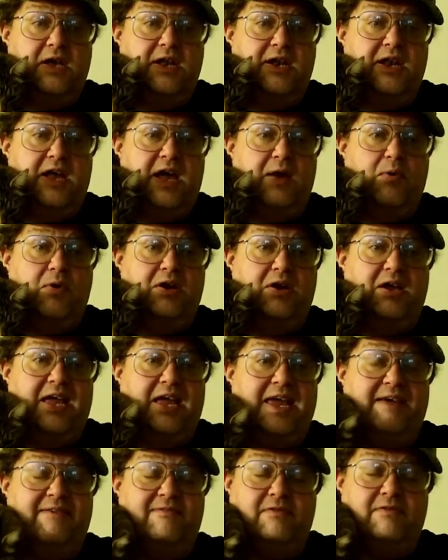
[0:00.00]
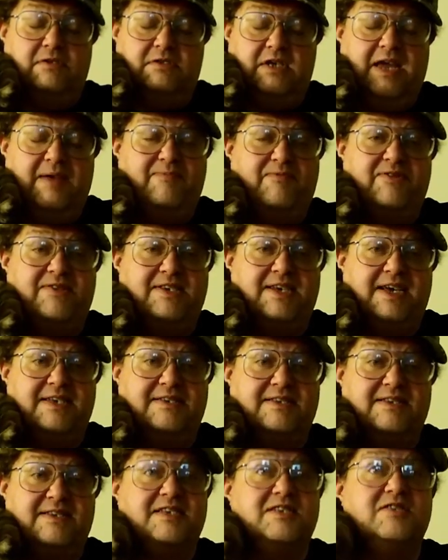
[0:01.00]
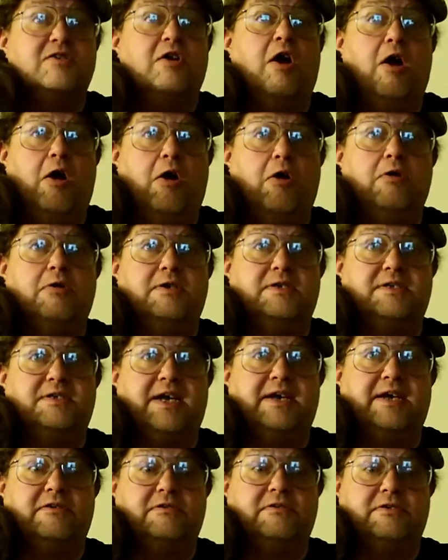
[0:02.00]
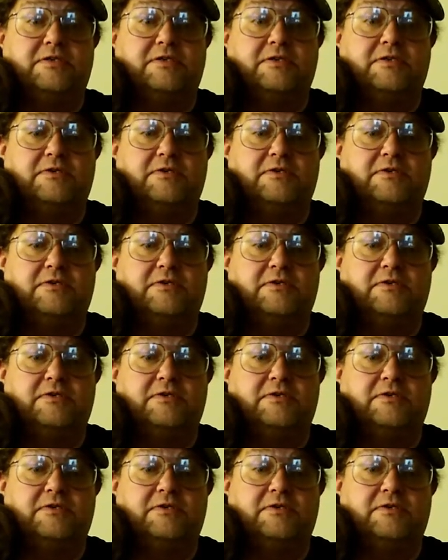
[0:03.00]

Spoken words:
Now, I want to emphasize that these are hard ciders,